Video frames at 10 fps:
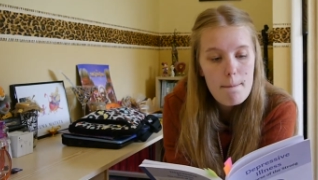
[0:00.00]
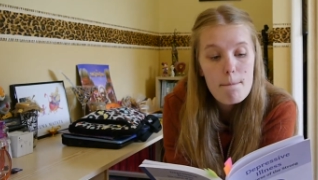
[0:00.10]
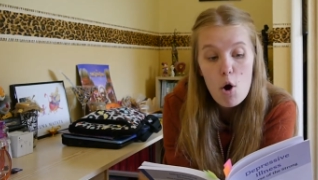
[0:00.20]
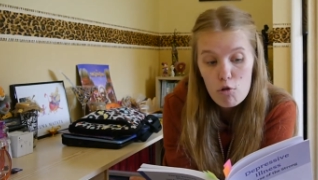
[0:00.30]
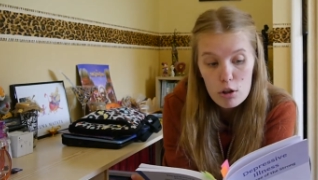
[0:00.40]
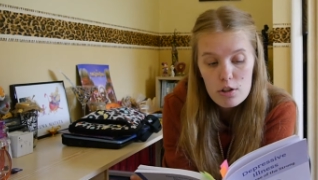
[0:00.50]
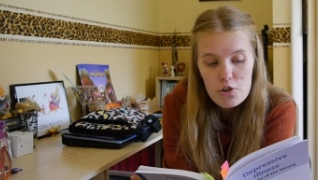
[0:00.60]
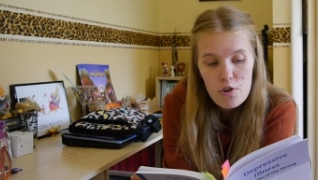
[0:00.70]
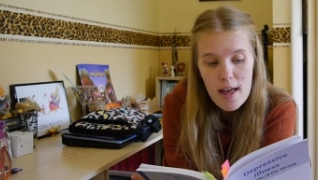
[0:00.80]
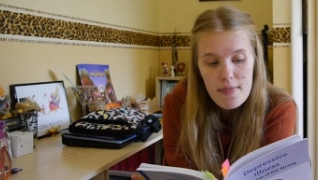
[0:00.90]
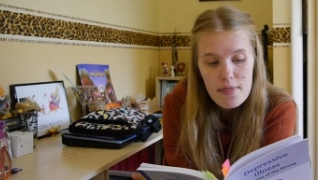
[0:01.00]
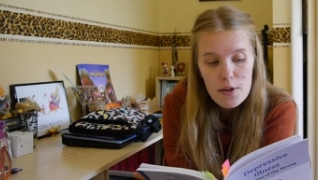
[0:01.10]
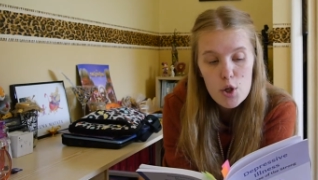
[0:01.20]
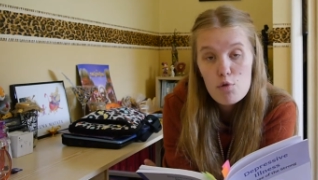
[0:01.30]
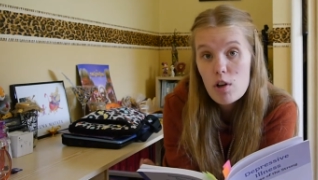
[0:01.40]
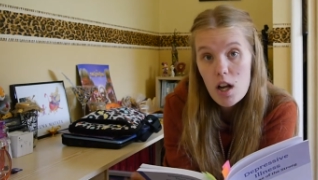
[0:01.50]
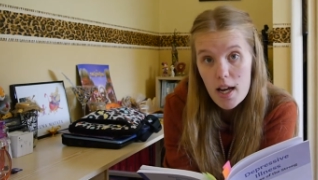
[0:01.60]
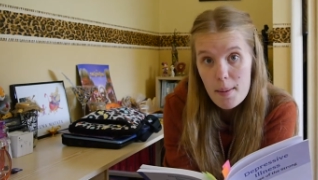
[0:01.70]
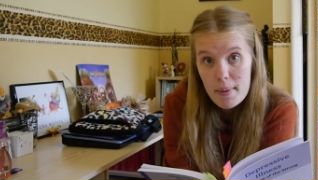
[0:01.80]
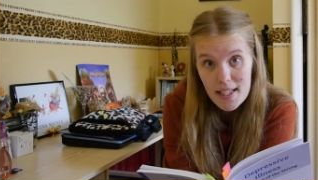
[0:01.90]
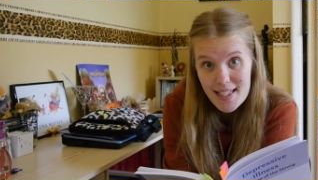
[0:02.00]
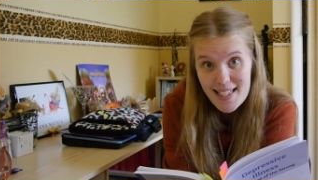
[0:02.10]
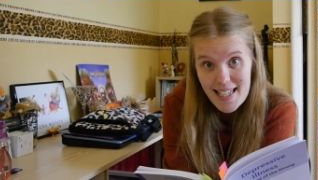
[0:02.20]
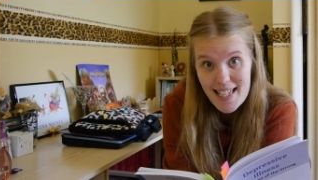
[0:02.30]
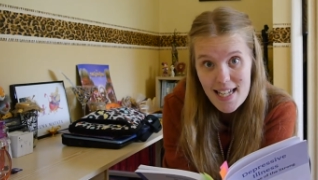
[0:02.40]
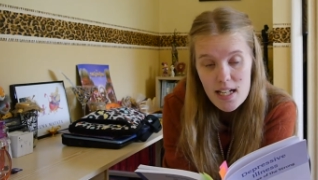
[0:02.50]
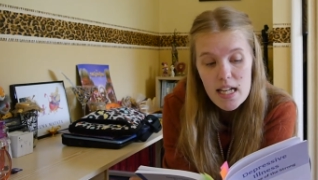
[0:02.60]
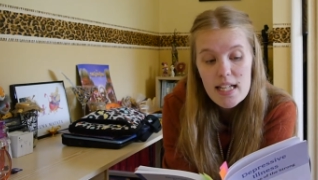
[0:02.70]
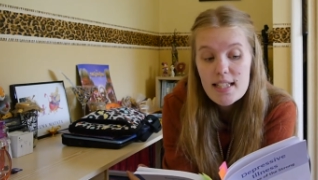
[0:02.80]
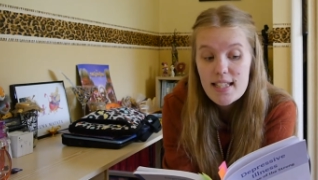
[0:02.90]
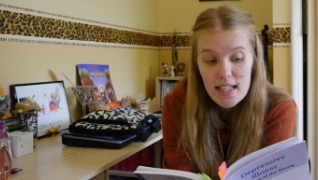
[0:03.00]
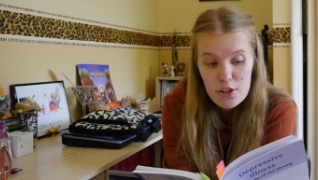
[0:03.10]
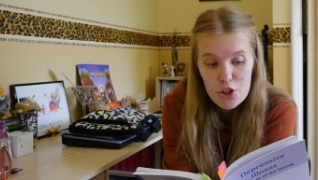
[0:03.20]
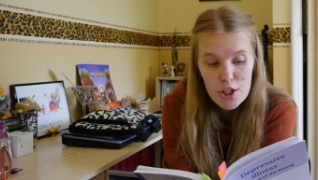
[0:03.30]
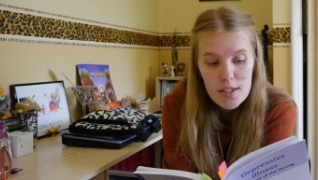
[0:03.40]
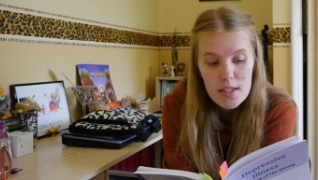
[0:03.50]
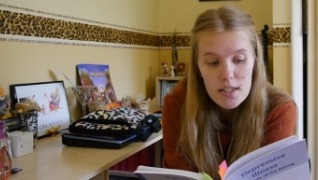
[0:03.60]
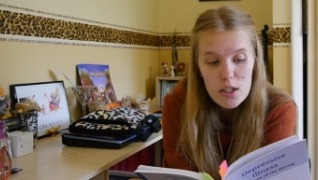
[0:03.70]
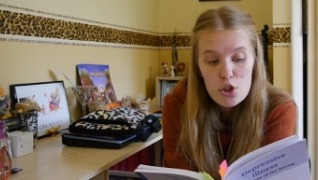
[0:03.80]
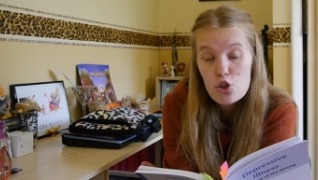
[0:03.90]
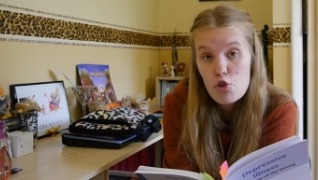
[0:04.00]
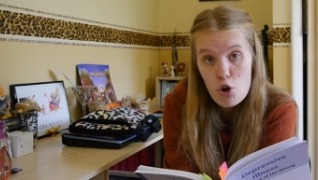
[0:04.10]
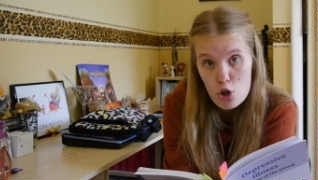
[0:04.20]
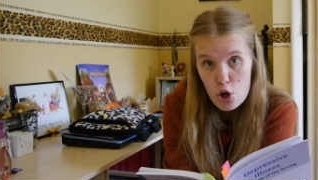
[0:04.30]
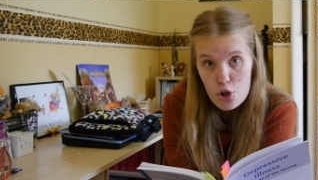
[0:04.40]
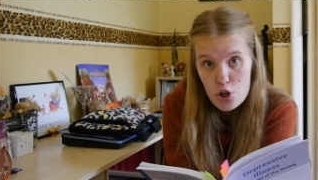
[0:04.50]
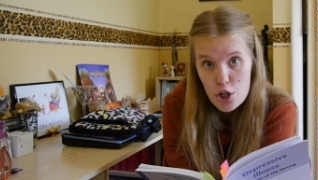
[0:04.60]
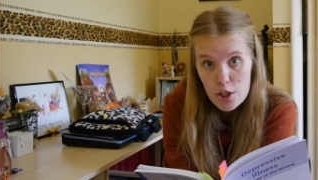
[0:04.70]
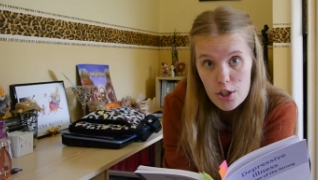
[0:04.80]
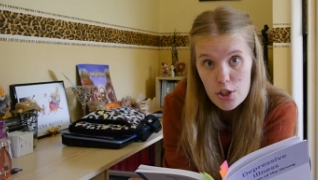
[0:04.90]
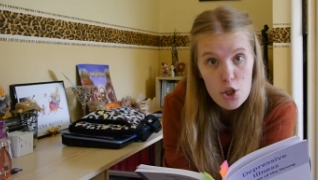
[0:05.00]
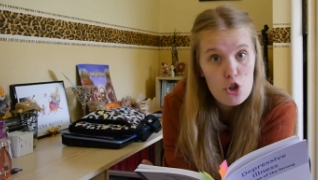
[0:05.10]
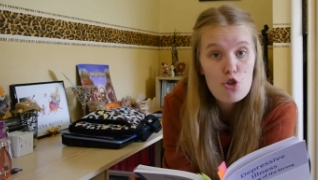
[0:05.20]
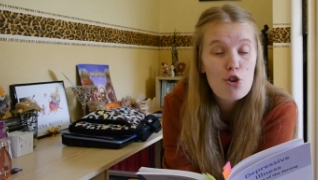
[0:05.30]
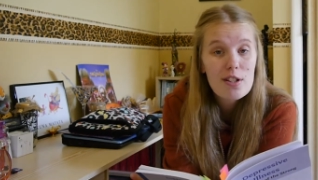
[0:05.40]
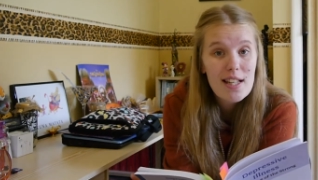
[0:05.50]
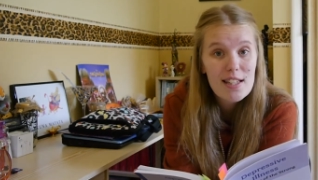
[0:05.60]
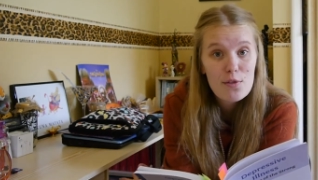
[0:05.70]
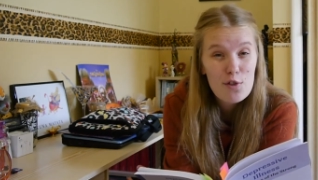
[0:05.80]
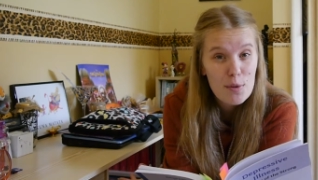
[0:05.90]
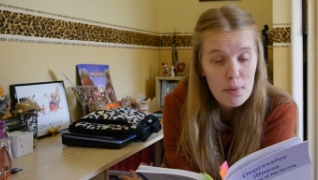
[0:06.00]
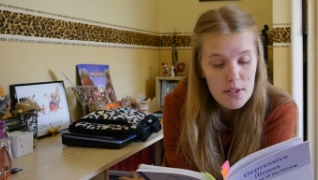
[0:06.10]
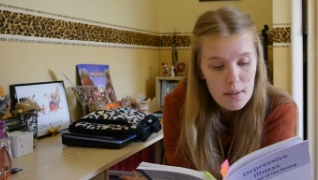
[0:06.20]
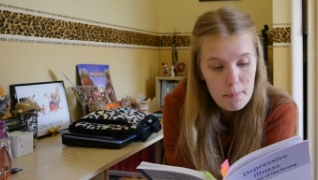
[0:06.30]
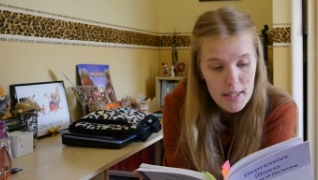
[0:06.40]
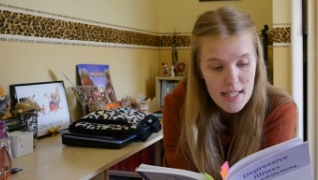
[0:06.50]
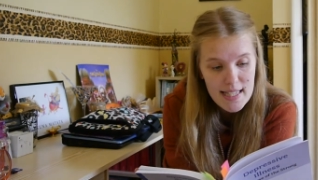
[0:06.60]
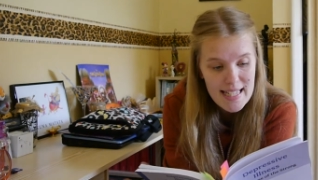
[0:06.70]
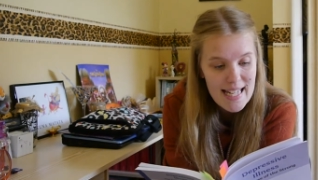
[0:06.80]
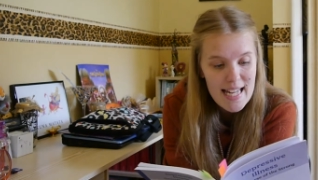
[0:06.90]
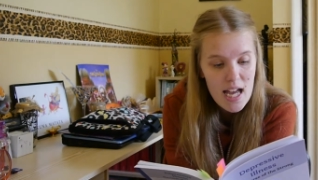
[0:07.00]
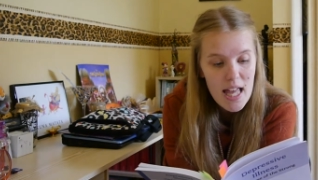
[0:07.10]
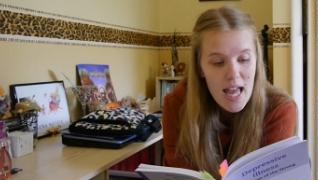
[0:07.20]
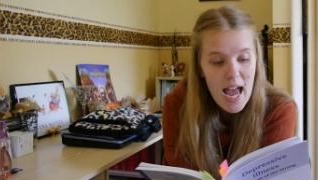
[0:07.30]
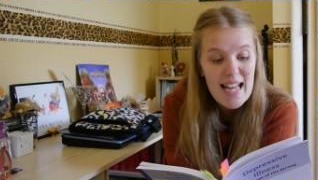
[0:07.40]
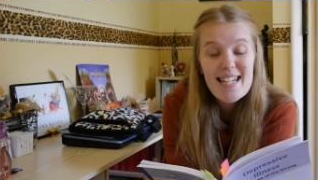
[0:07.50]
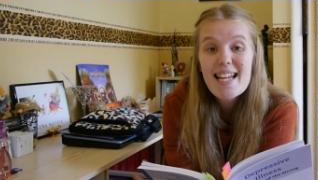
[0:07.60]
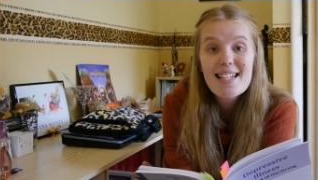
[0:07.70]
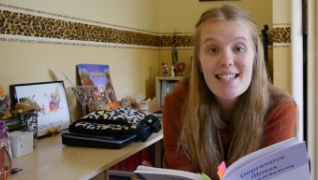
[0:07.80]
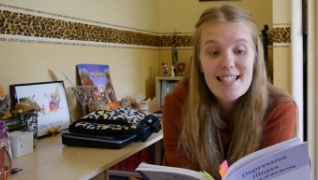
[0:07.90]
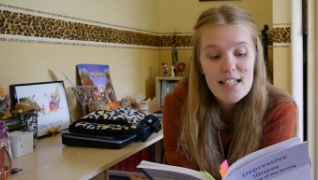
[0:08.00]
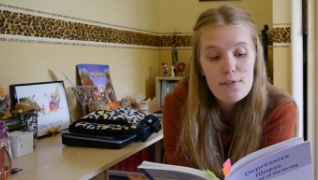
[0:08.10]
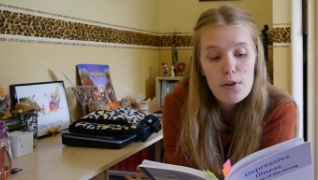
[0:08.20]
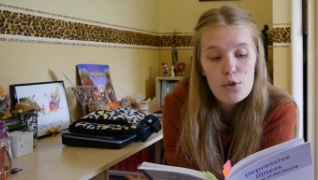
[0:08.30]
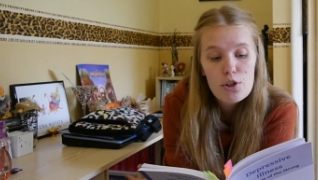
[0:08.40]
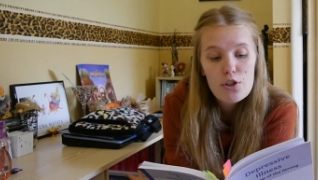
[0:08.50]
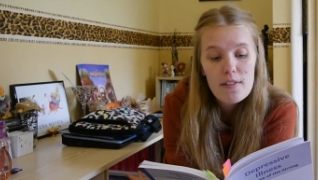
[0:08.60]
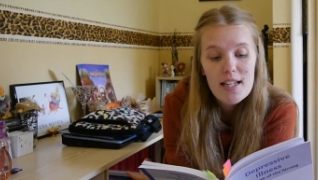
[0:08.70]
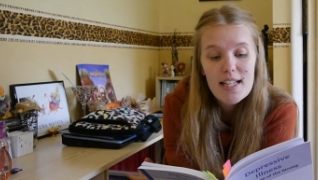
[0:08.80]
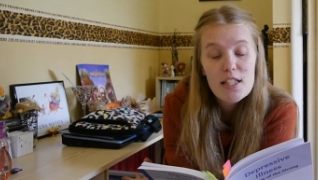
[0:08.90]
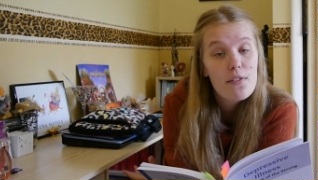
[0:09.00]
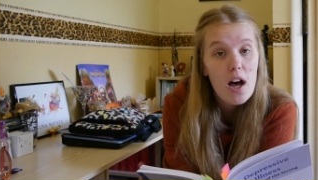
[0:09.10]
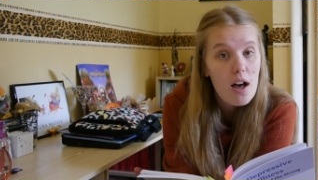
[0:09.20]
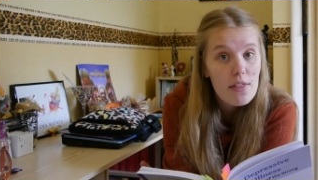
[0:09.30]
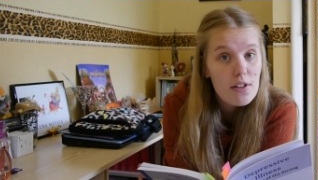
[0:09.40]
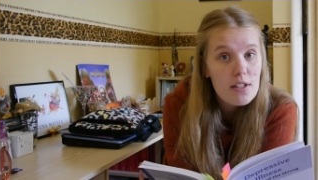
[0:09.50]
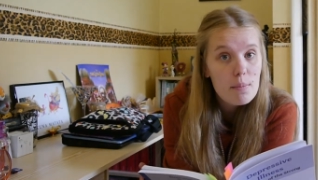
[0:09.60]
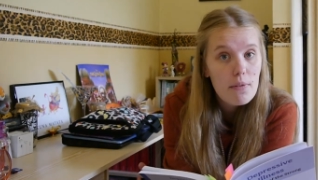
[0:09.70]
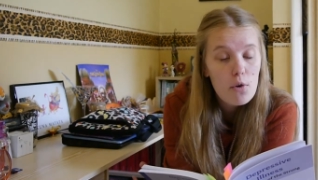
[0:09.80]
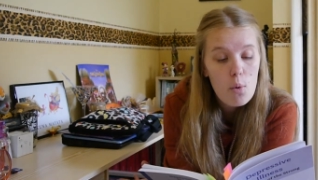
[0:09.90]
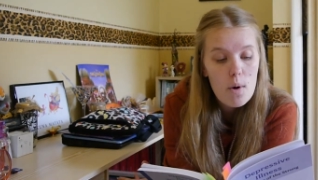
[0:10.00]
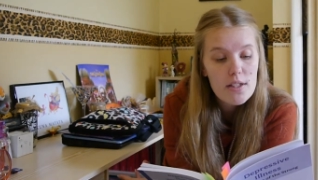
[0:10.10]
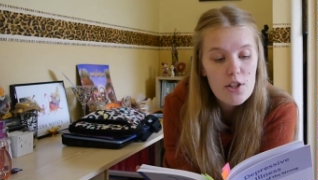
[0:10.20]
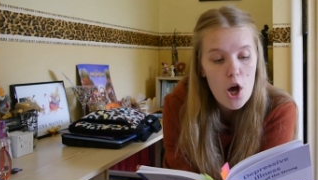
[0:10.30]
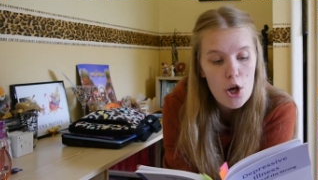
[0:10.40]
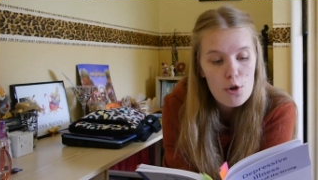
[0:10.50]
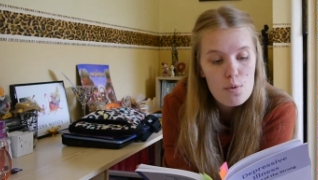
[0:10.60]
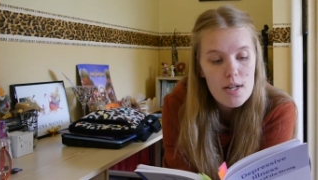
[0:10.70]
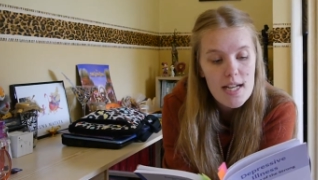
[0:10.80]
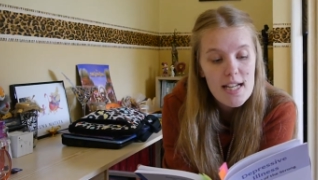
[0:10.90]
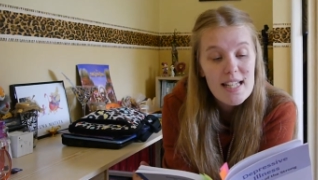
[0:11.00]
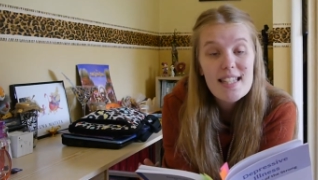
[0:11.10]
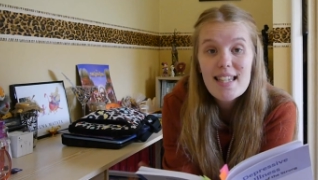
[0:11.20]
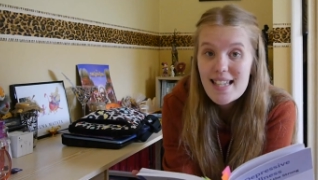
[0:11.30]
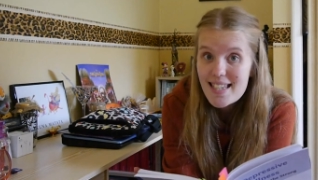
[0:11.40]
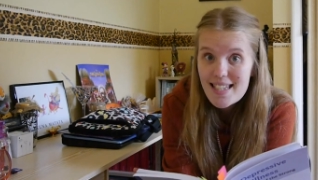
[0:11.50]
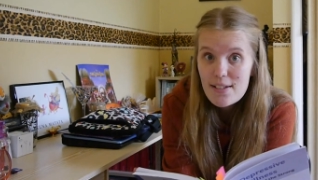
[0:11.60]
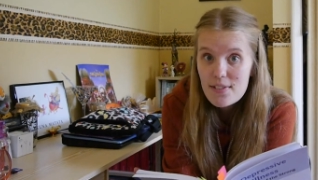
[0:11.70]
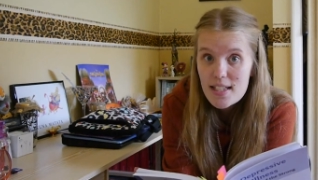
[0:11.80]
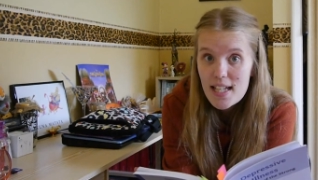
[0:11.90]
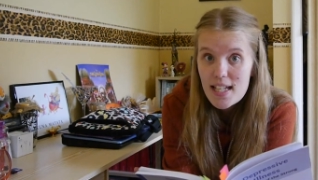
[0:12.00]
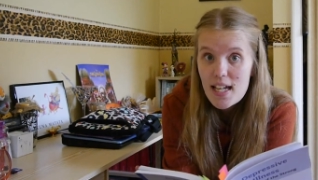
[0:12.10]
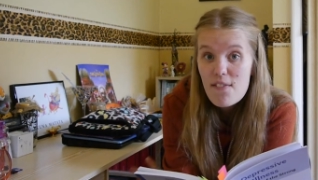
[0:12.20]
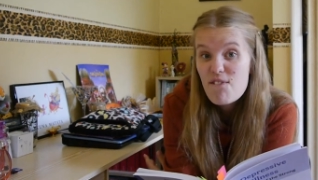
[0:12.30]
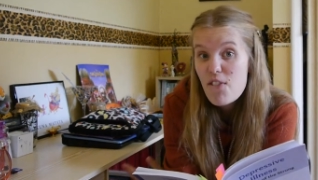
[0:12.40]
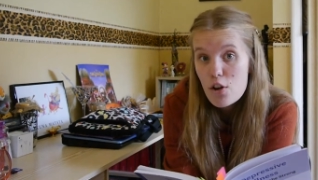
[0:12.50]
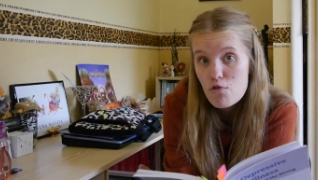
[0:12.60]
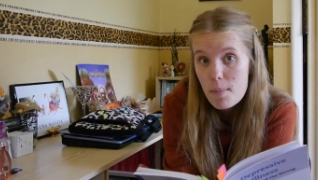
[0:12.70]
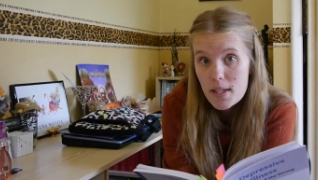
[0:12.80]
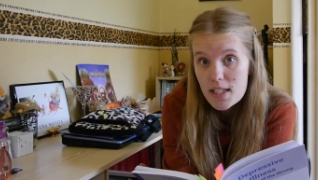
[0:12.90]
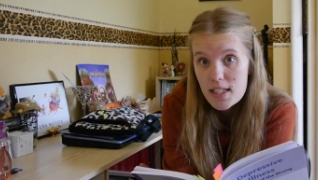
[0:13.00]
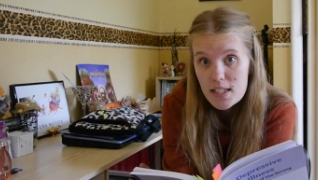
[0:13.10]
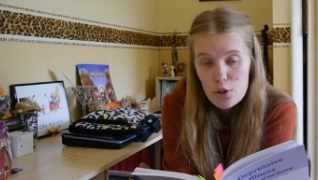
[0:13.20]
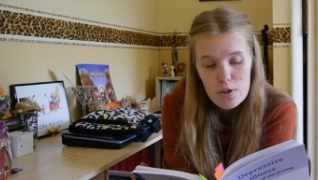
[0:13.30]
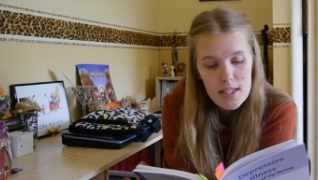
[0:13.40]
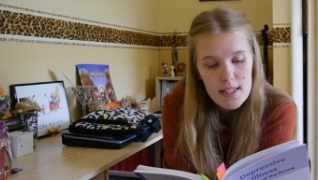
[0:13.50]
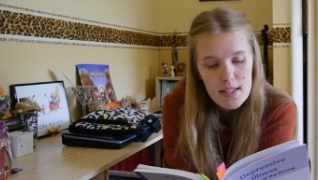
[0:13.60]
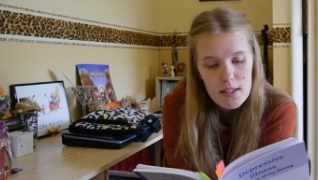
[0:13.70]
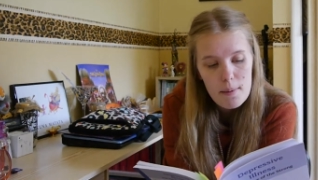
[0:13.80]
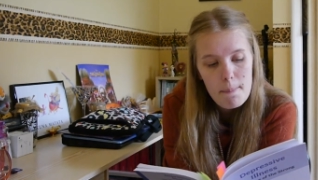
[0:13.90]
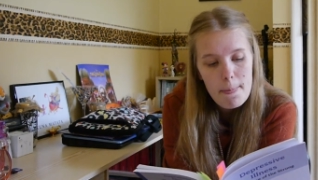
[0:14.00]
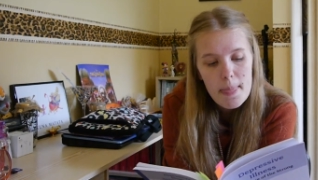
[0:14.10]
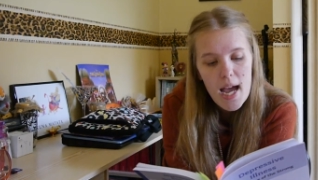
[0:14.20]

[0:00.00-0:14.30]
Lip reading: moral strength, reliability, diligence, strong conscience, strong sense of responsibility, a tendency to focus on the needs of others before one's own, sensitivity, vulnerability to criticism,